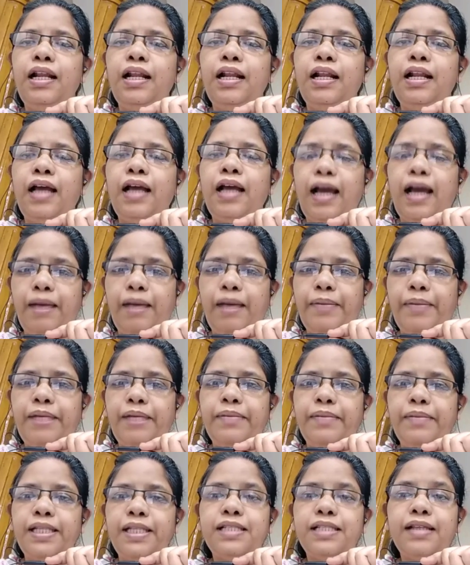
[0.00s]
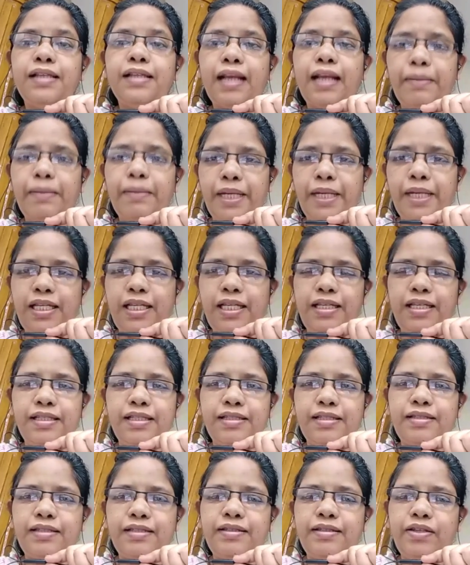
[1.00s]
amendments,
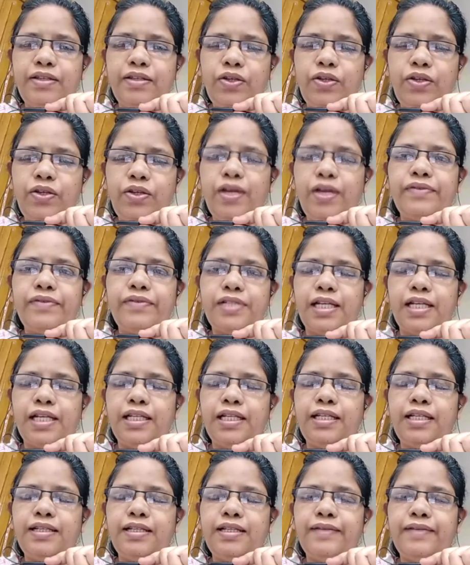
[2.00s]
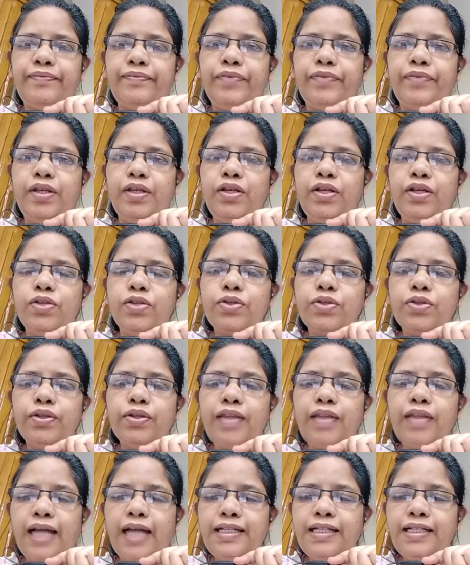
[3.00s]
remedies you have studied. So
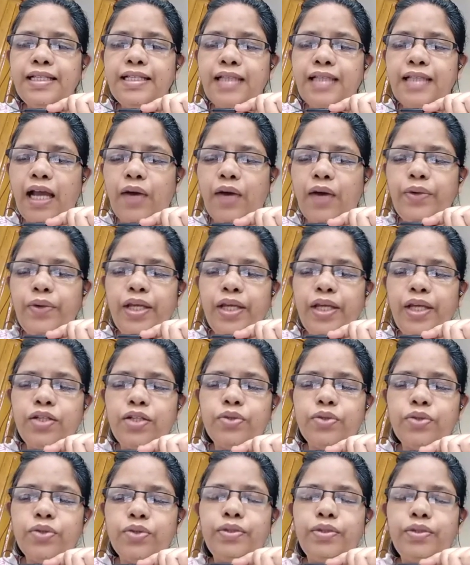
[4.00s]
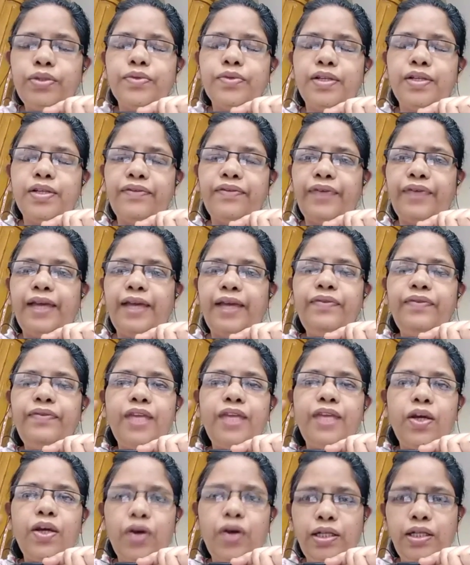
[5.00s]
that is how in 2005, they
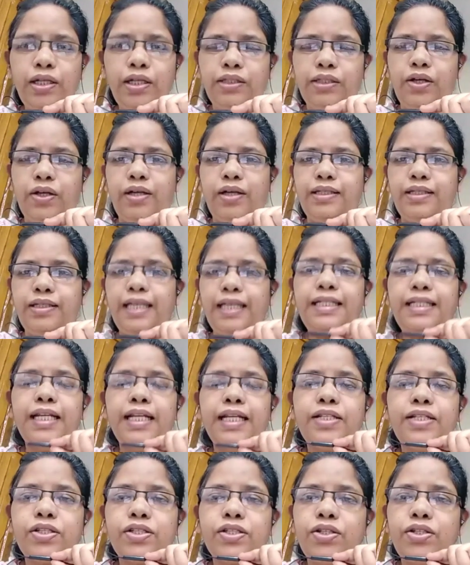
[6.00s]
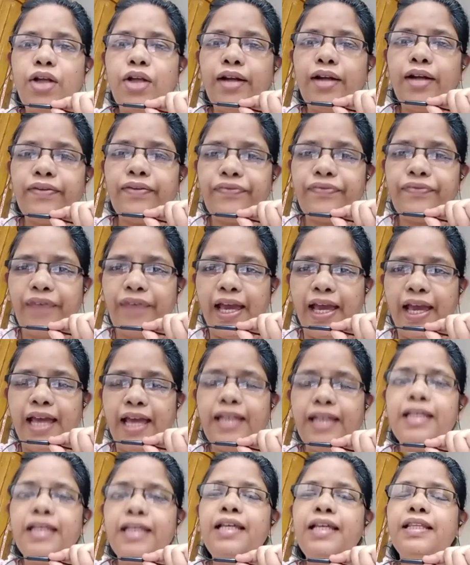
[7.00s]
all thought that it's not fair
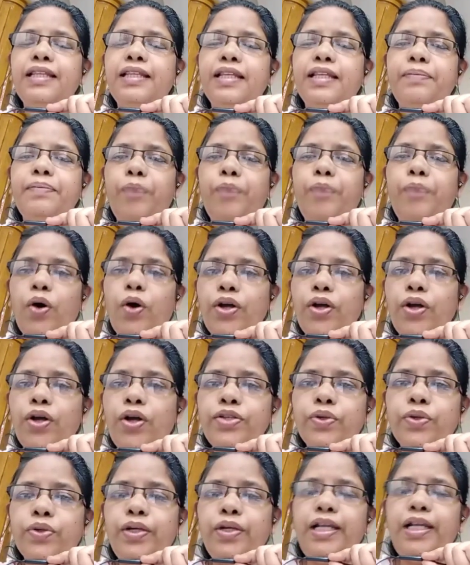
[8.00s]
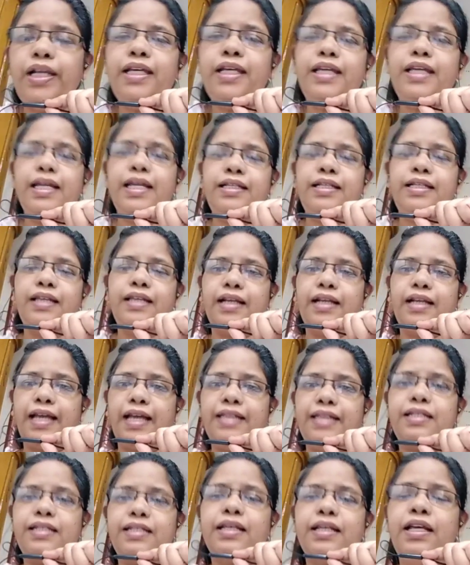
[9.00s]
that boys only get the
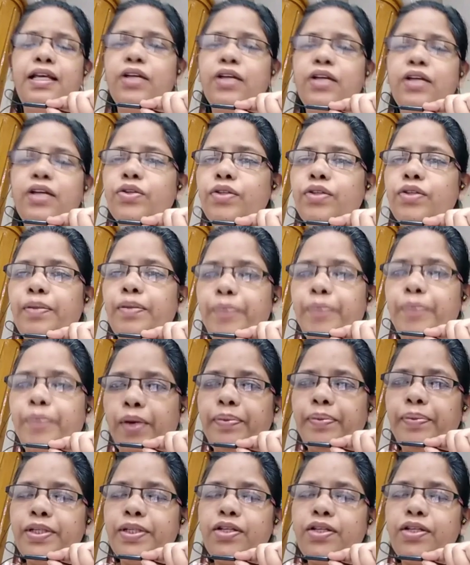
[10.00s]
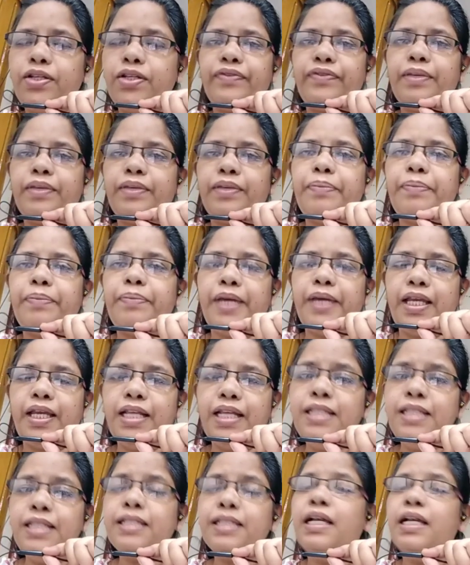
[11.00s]
right to the property of their
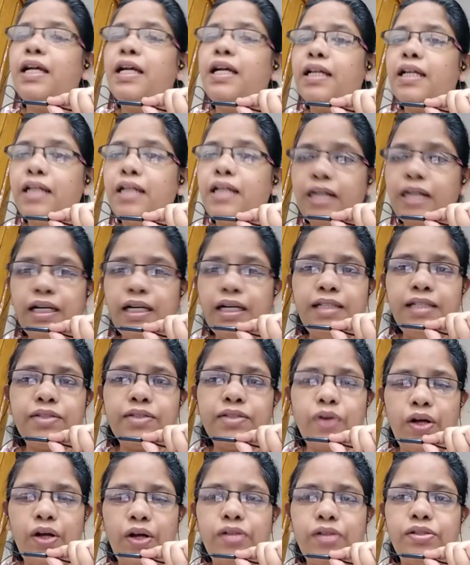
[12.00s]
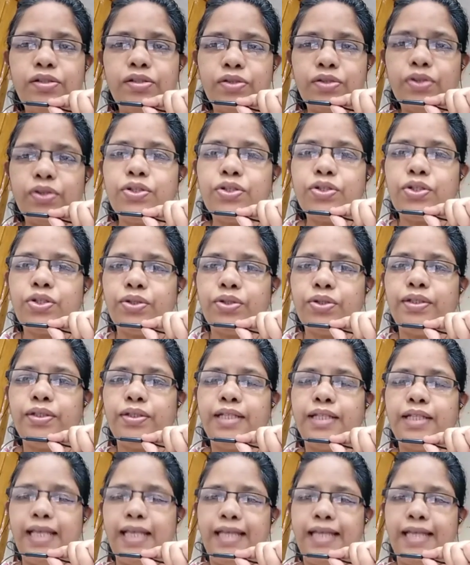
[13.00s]
parents, girls also should
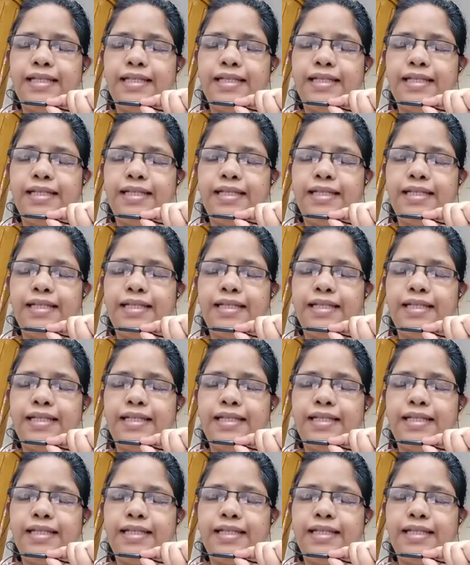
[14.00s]
get.